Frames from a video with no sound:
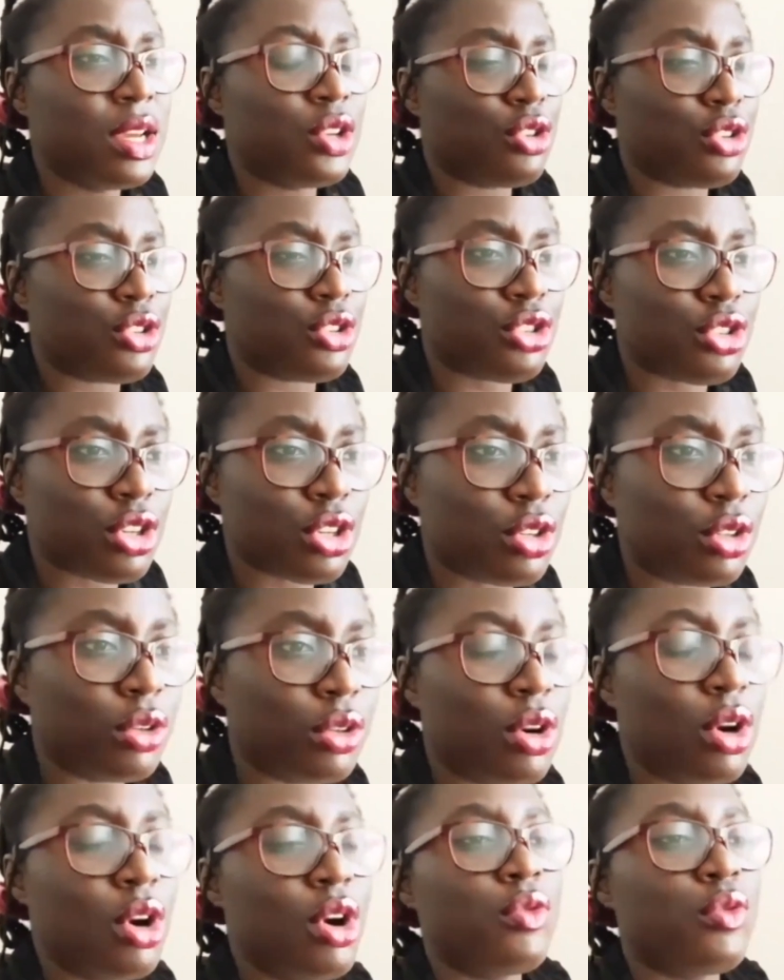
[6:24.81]
your
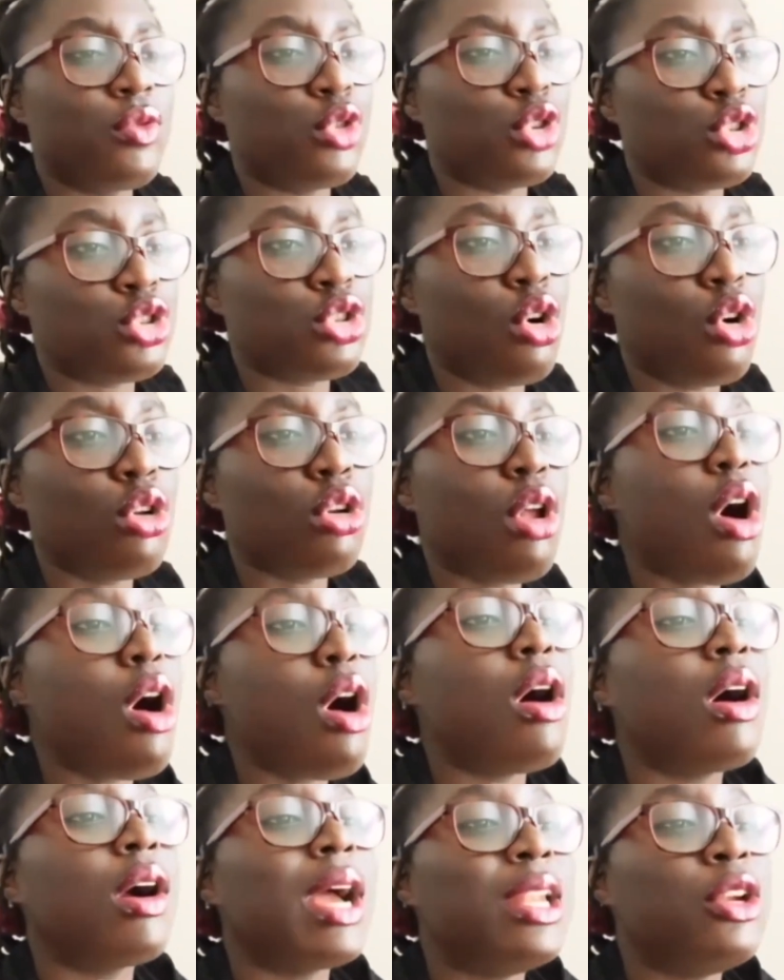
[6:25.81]
circle for so
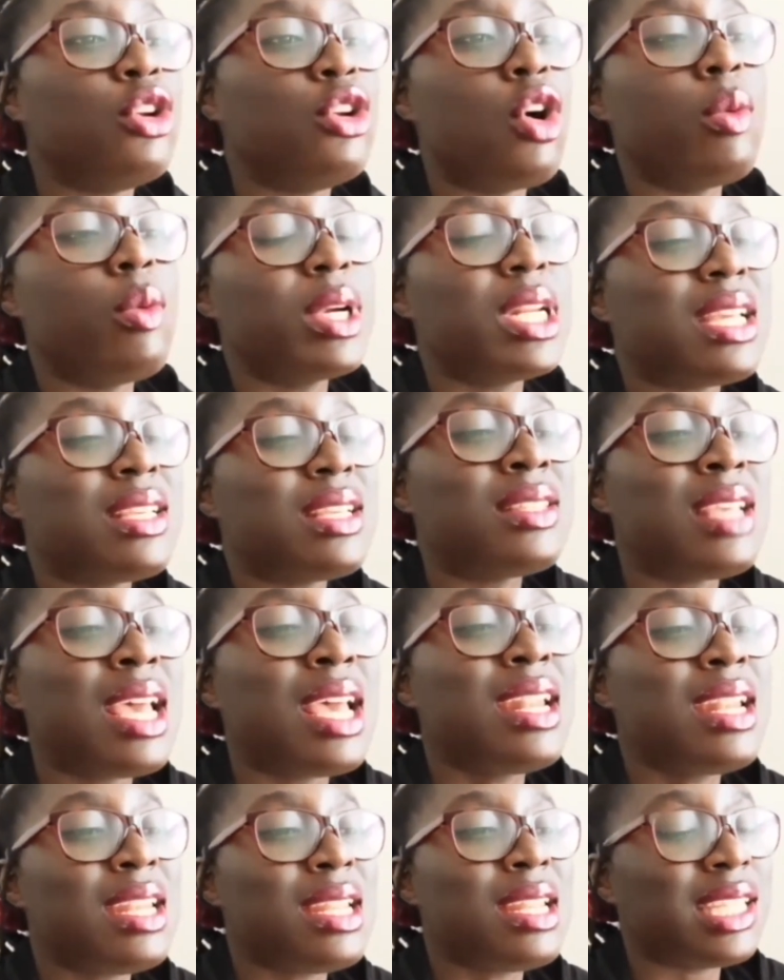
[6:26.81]
long and nobody has
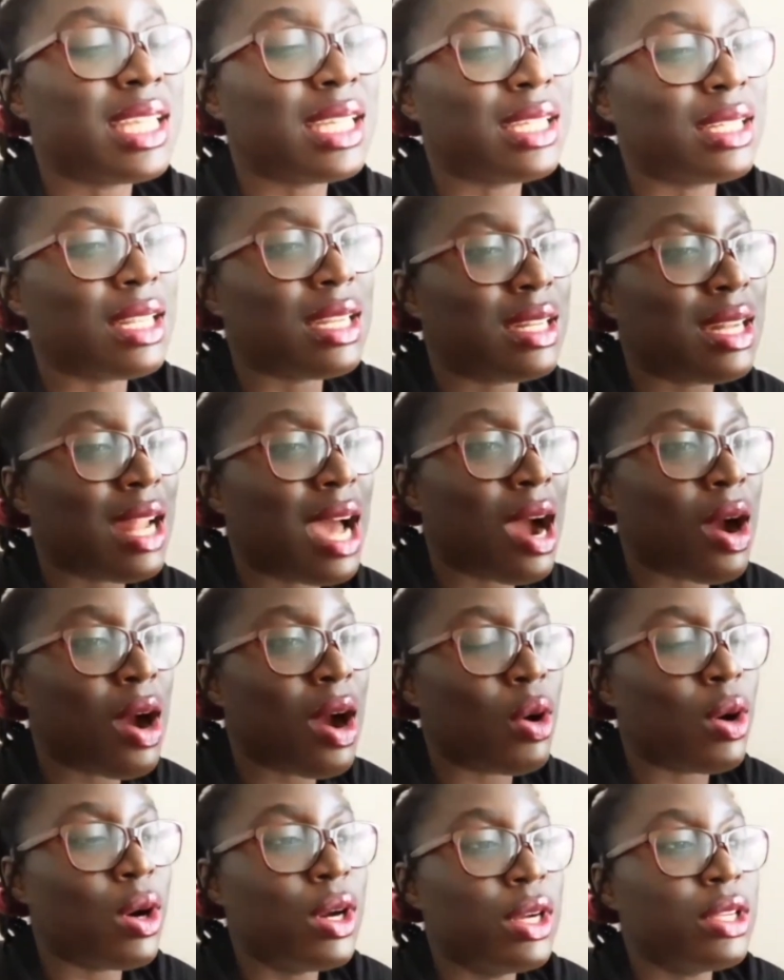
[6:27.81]
said anything that
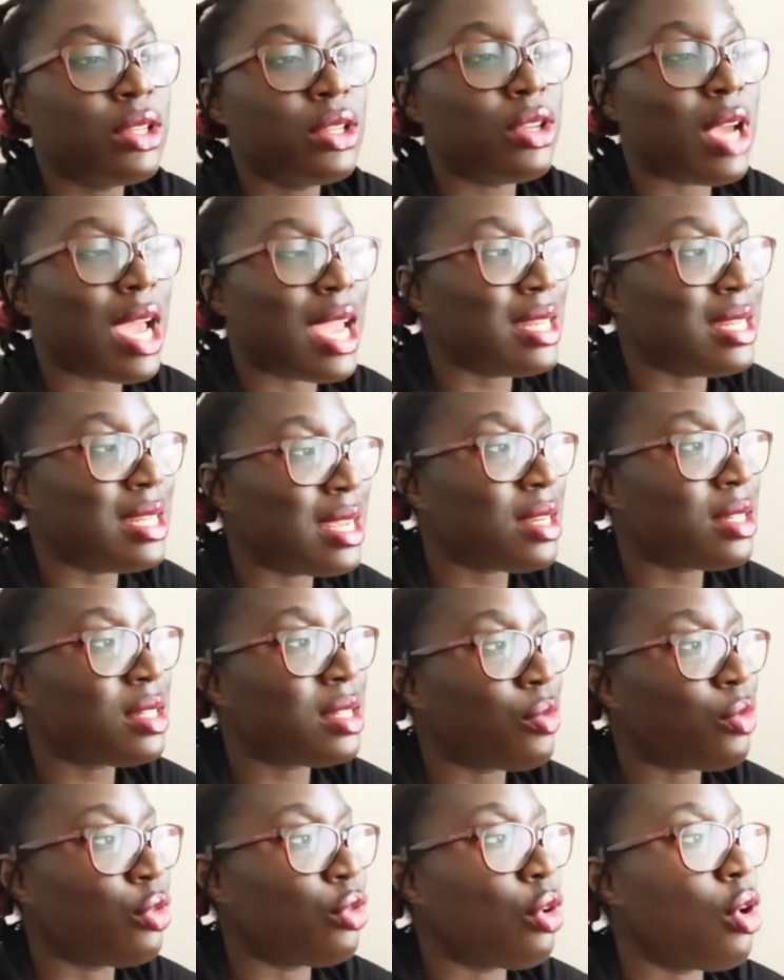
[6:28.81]
now your ideas
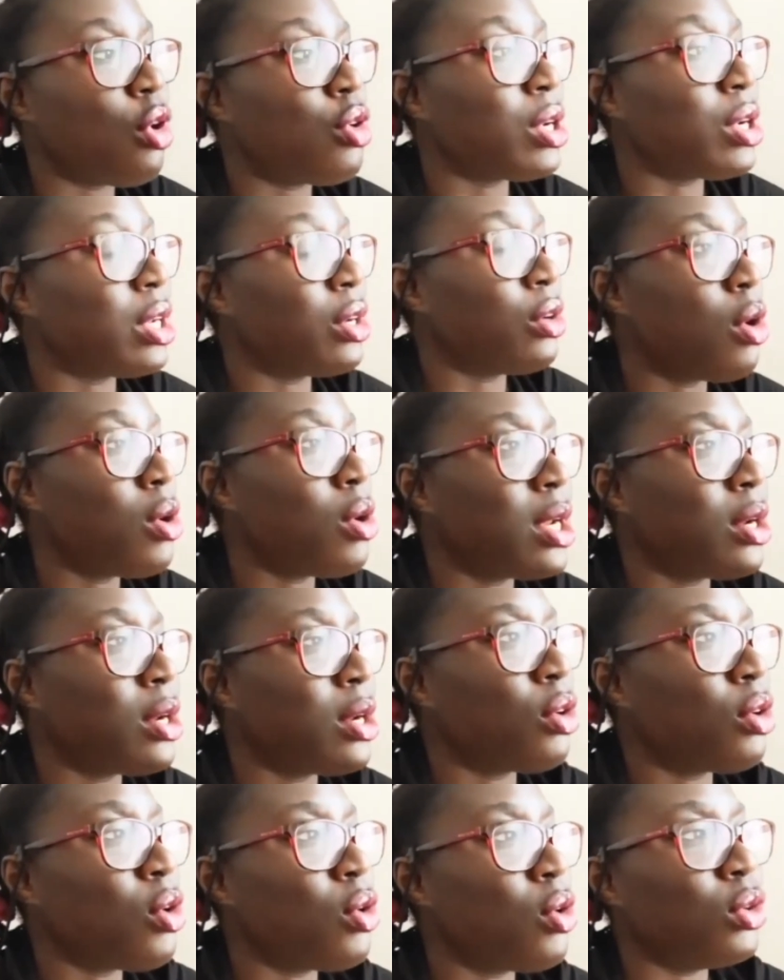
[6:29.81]
have grown and grown and
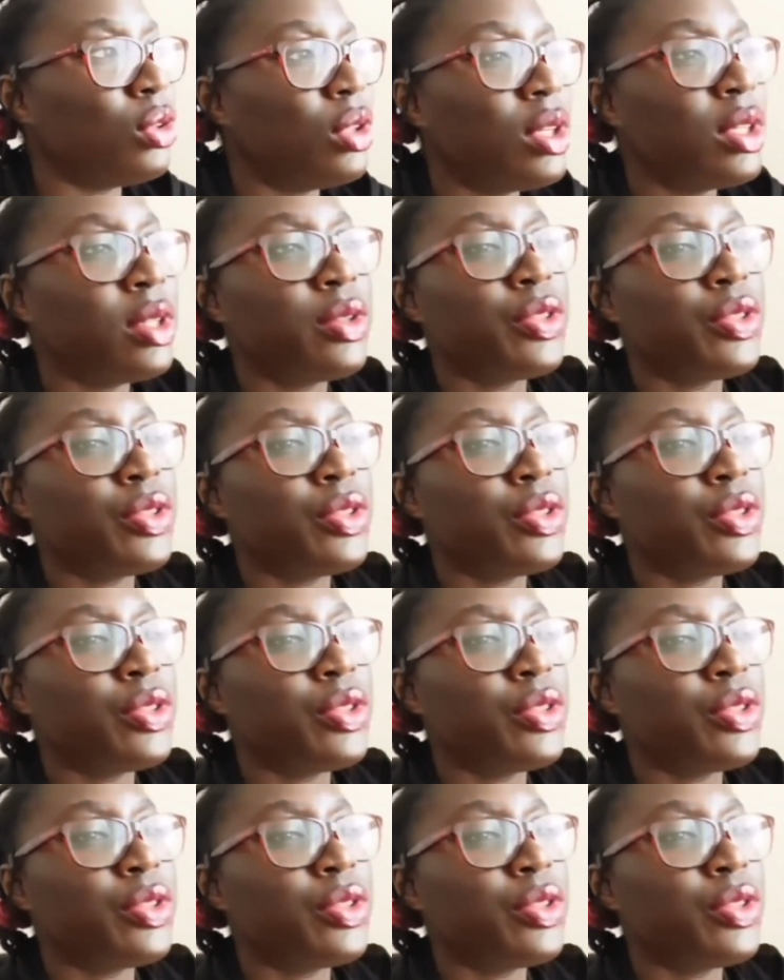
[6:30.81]
grown.